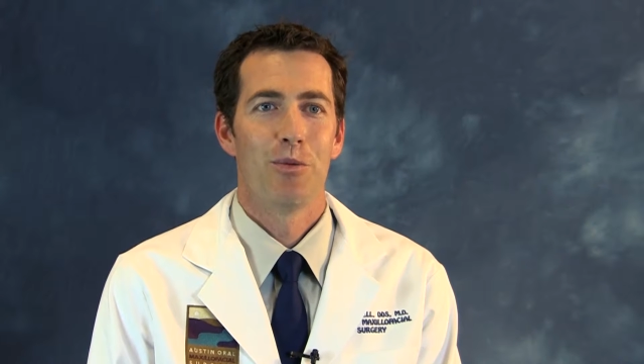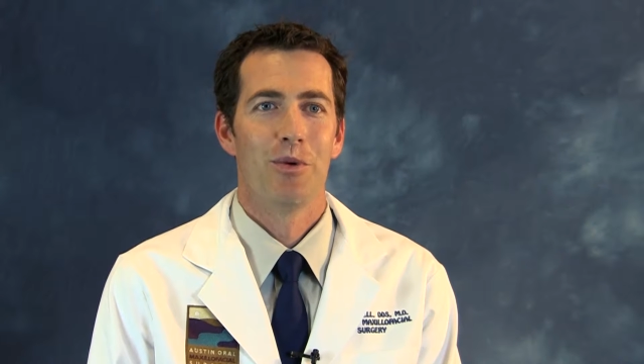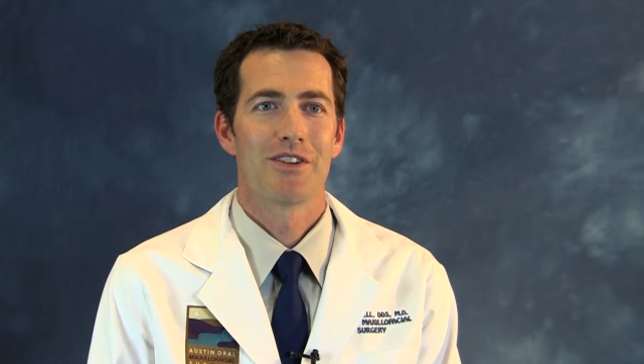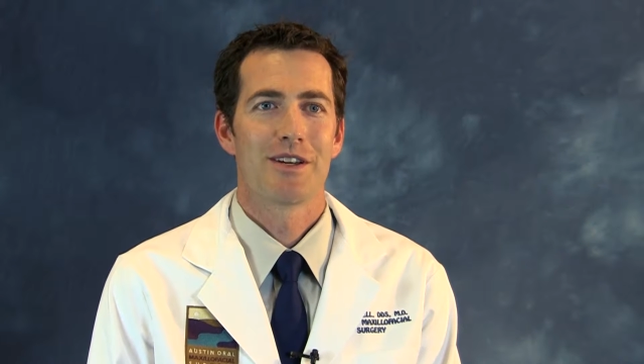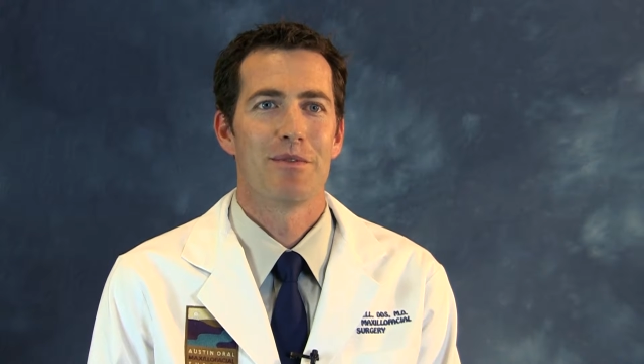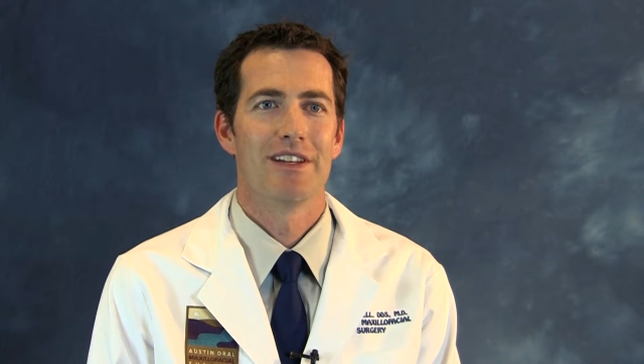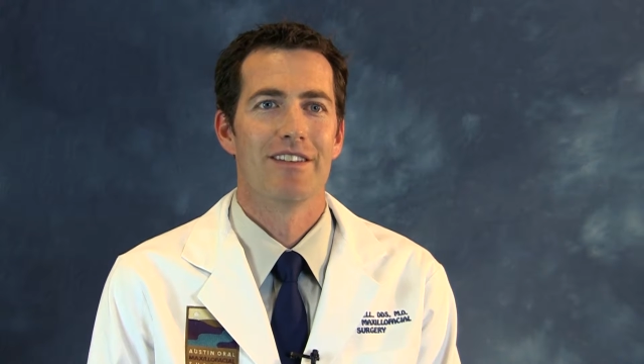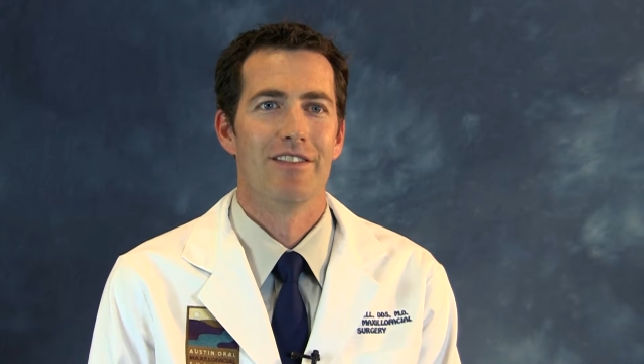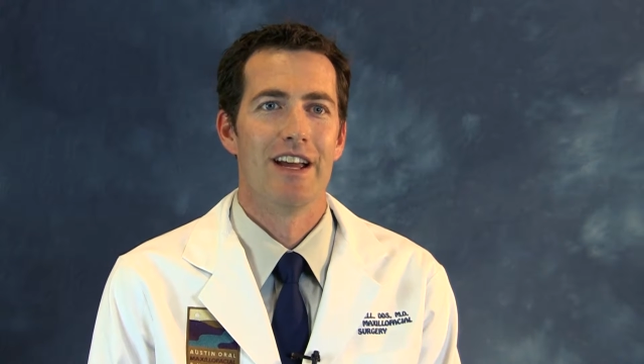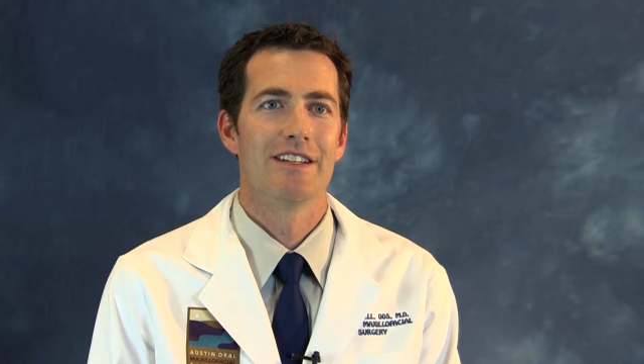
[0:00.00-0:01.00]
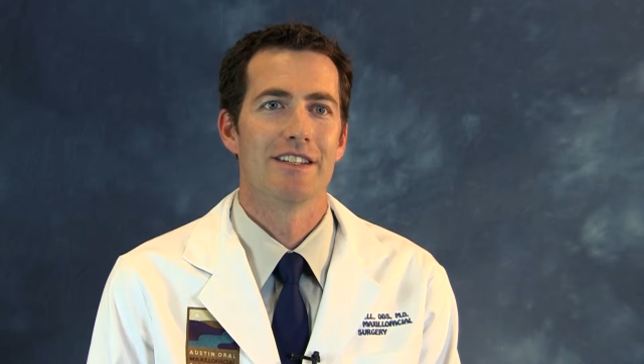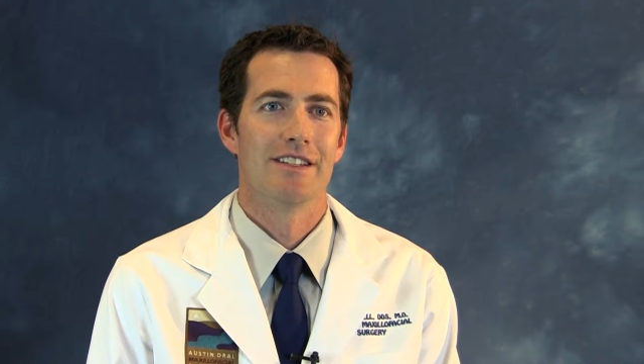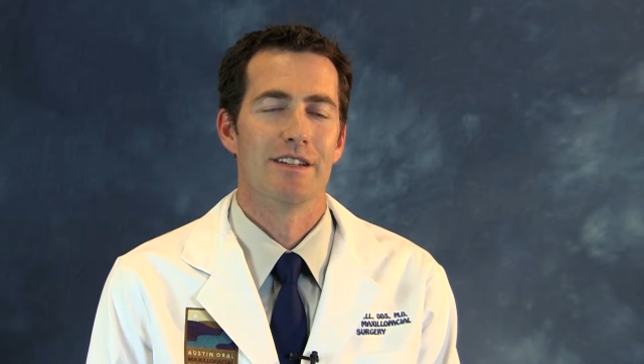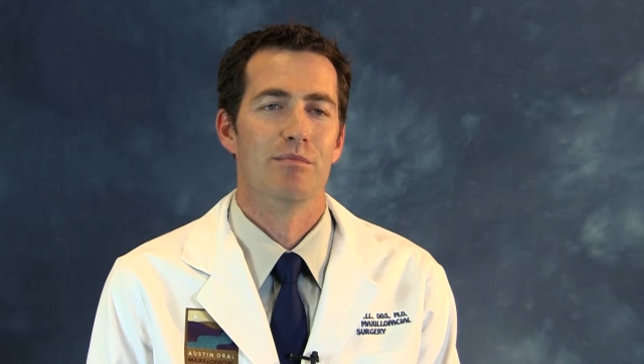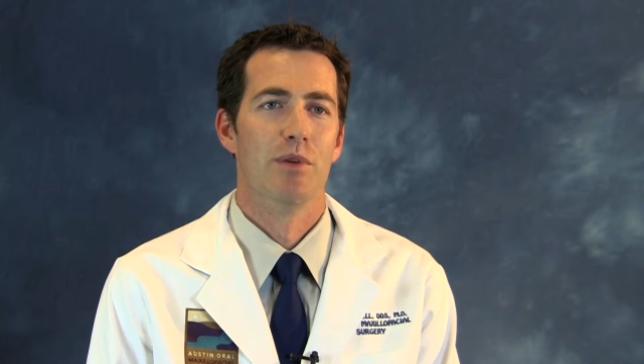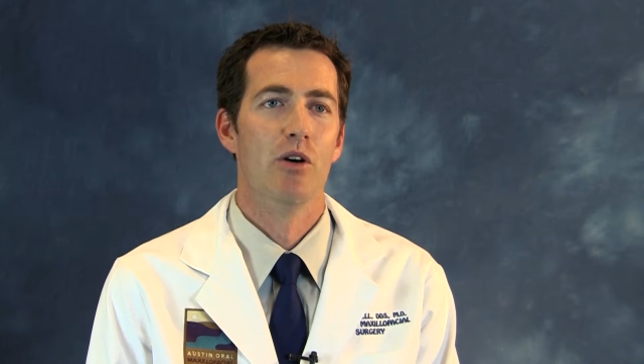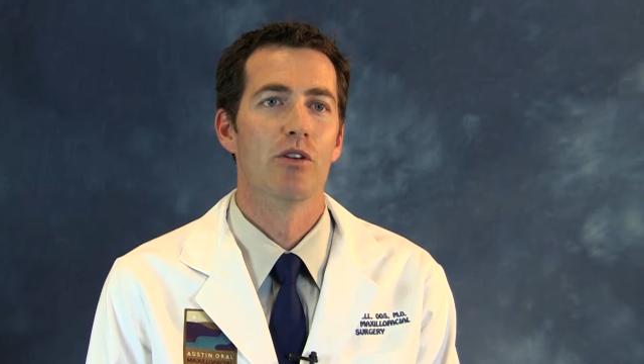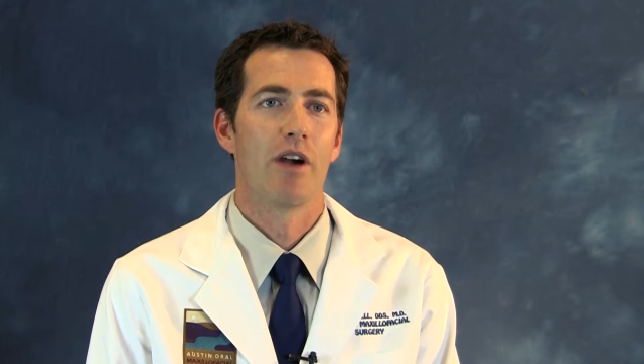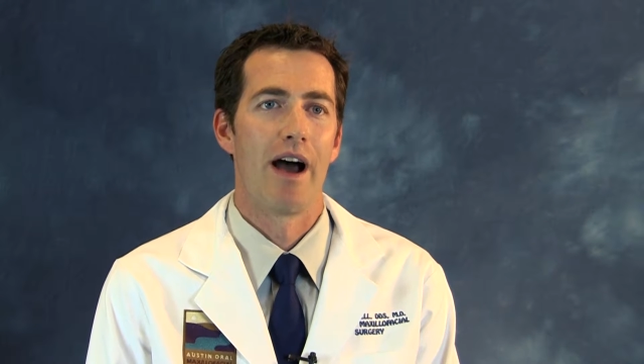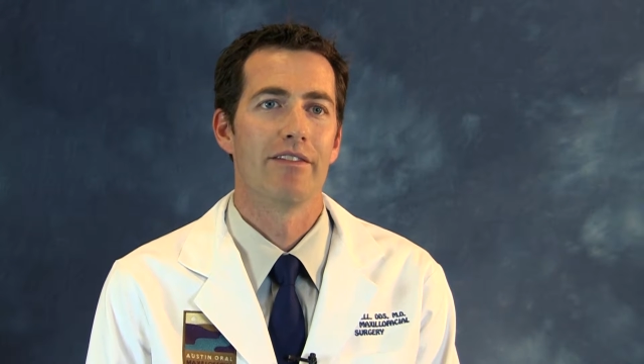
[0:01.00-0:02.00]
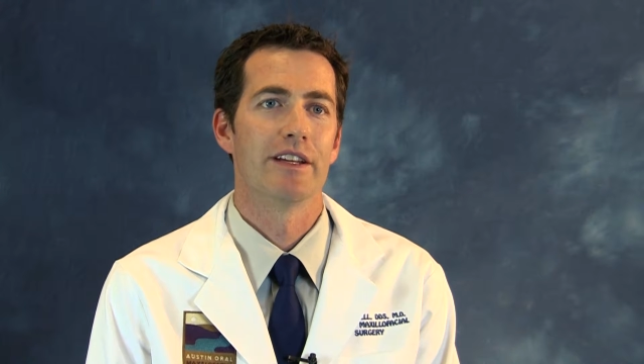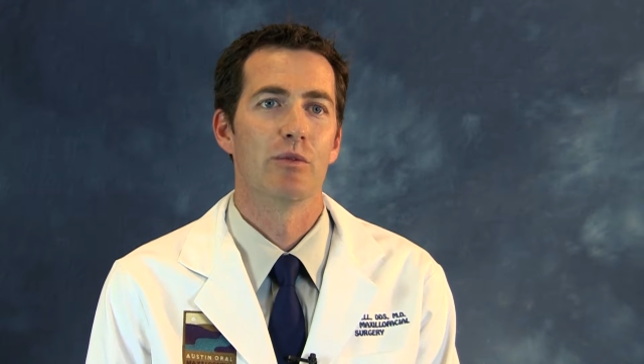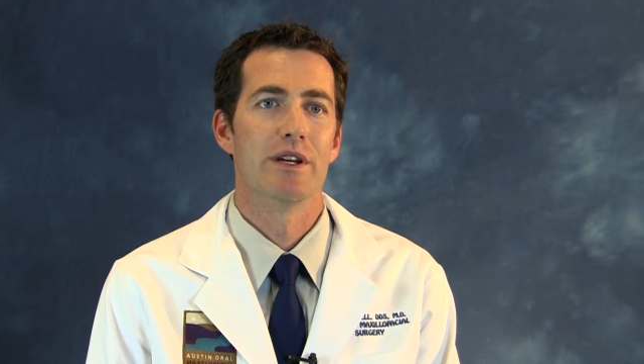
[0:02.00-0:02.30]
With some of the advances in bone grafting,